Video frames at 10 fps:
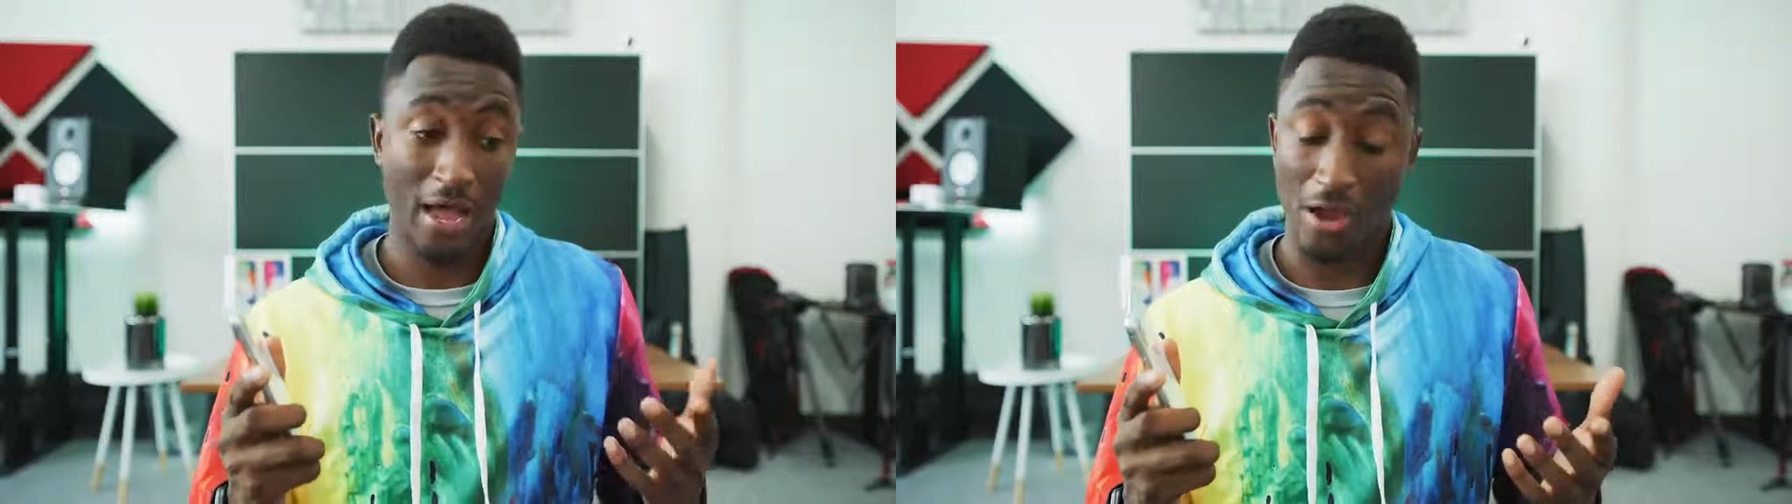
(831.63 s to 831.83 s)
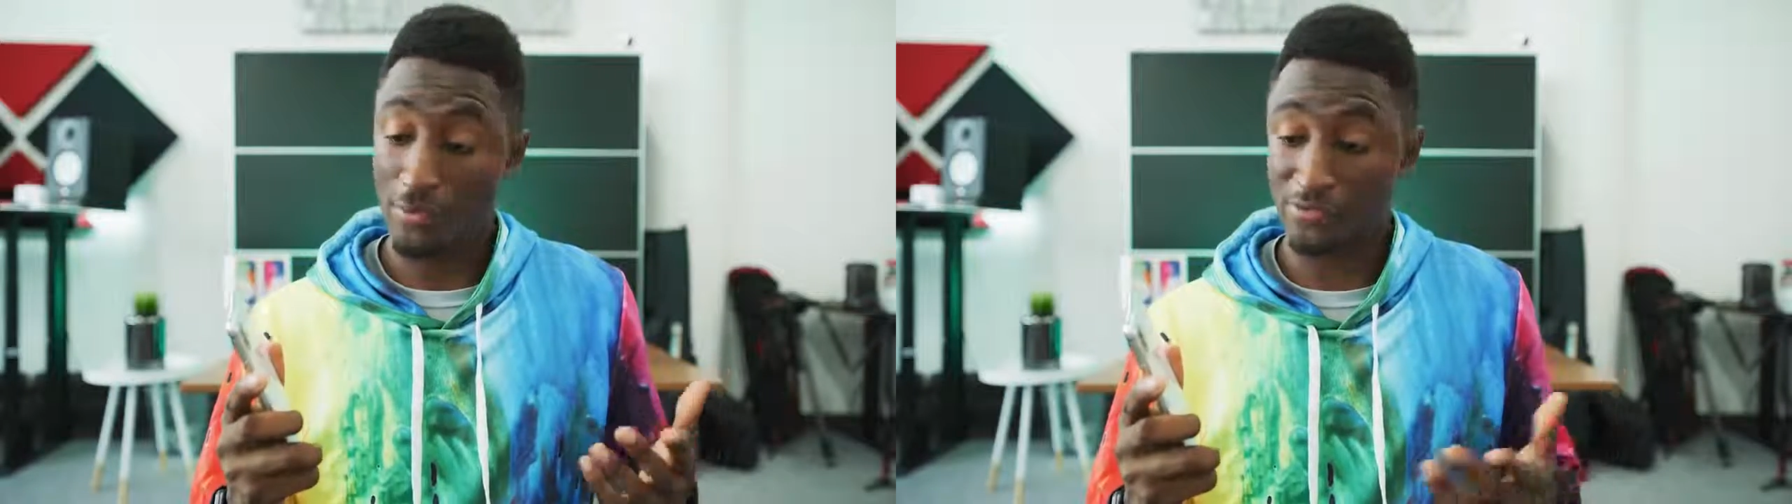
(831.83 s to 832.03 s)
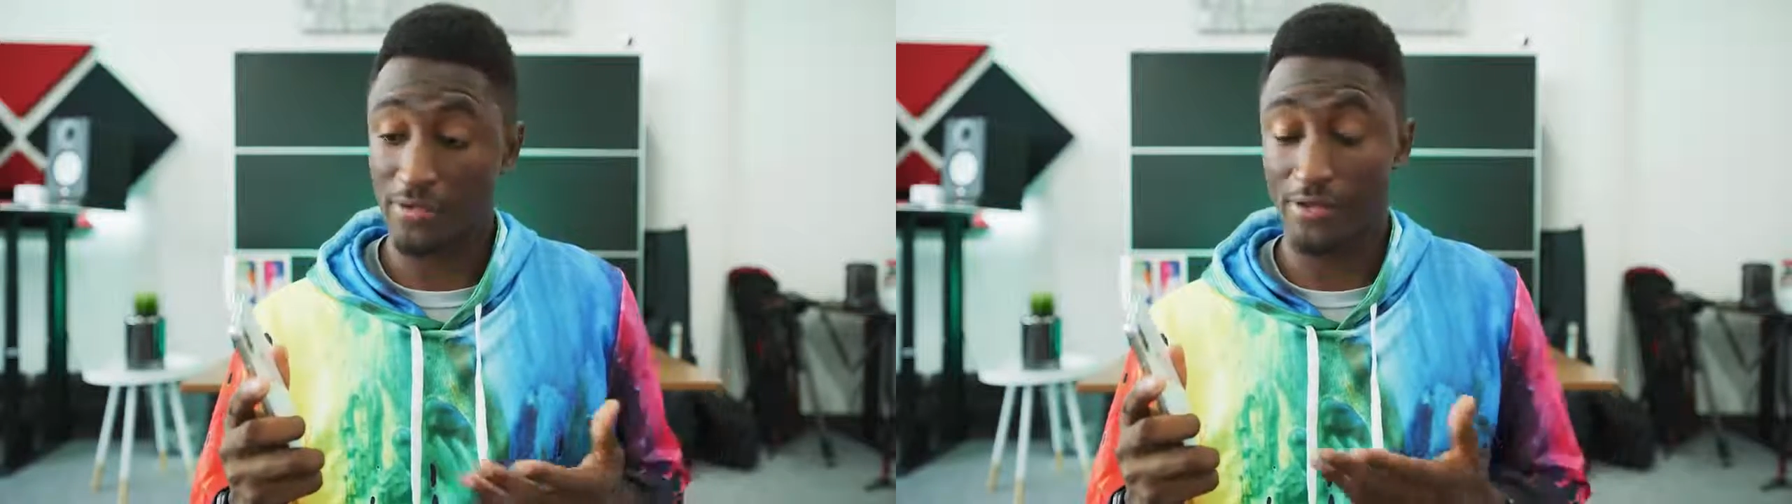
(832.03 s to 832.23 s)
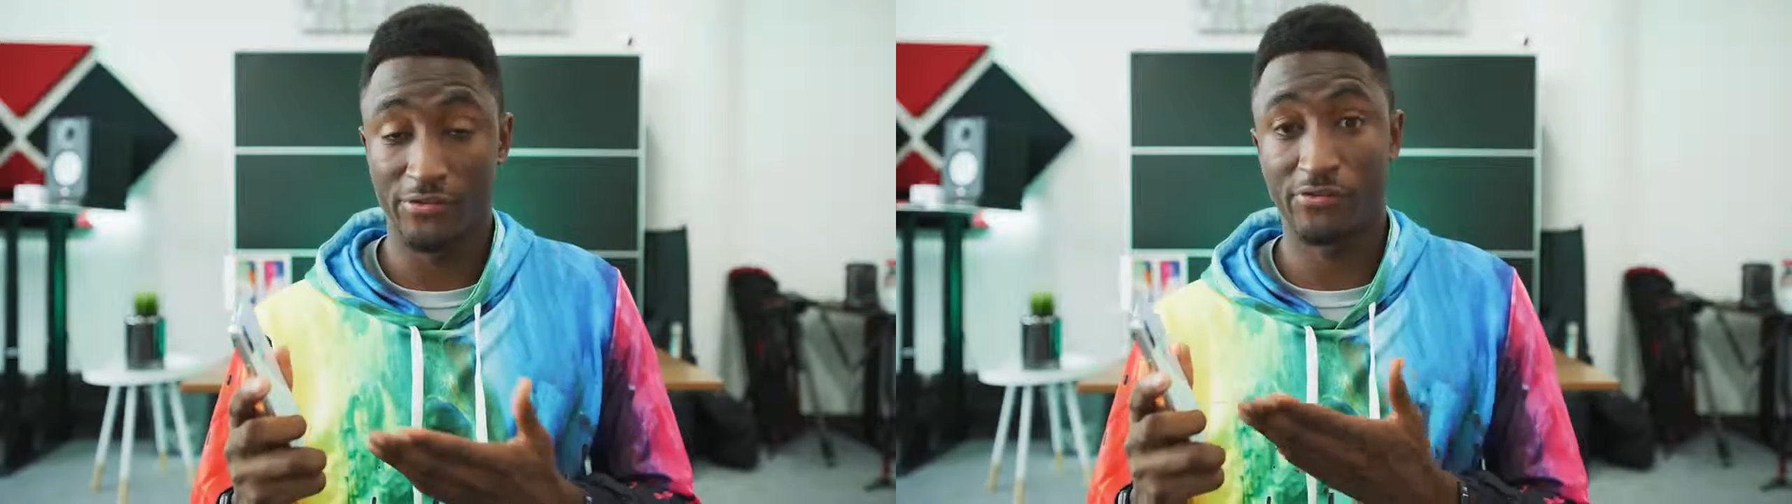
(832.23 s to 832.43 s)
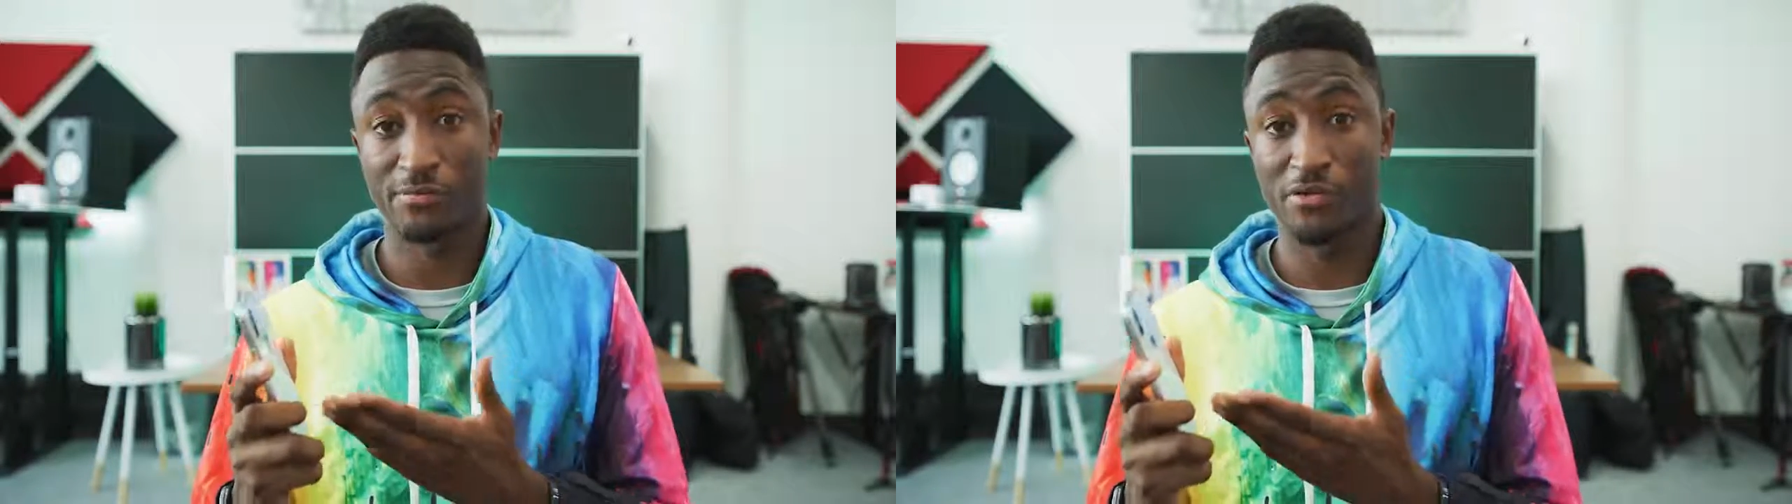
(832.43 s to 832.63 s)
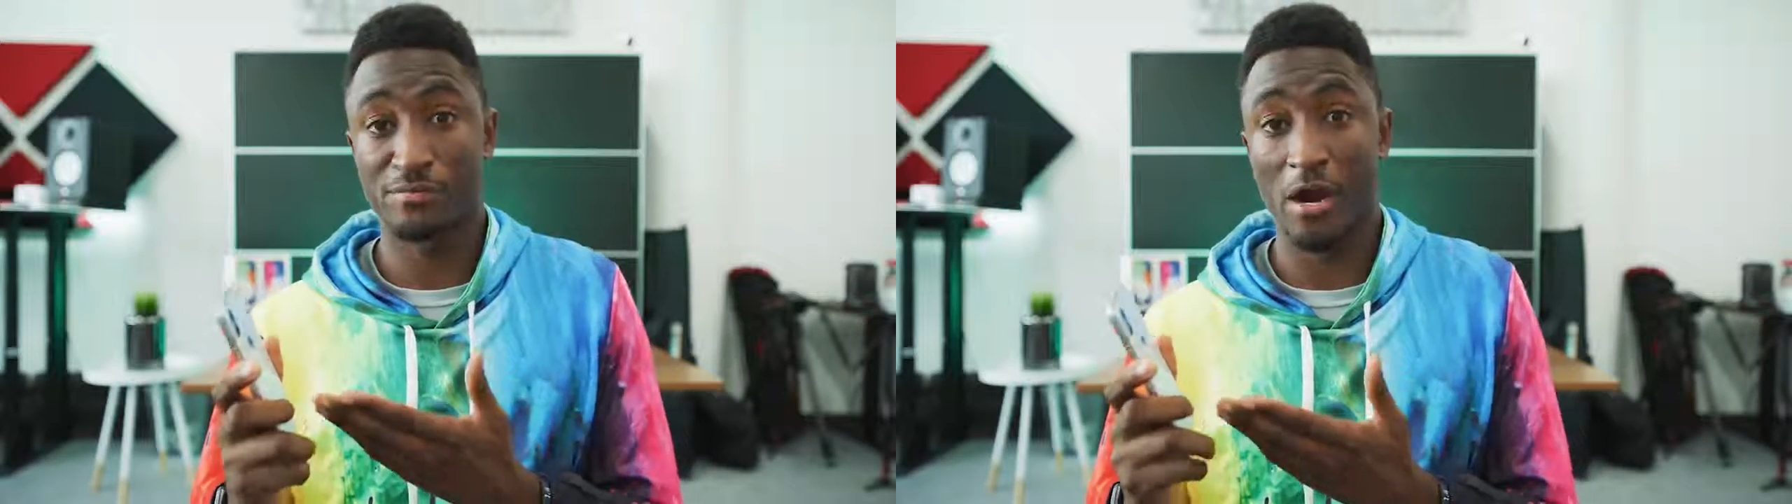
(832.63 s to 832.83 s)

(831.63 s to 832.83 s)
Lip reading: I would say this is the most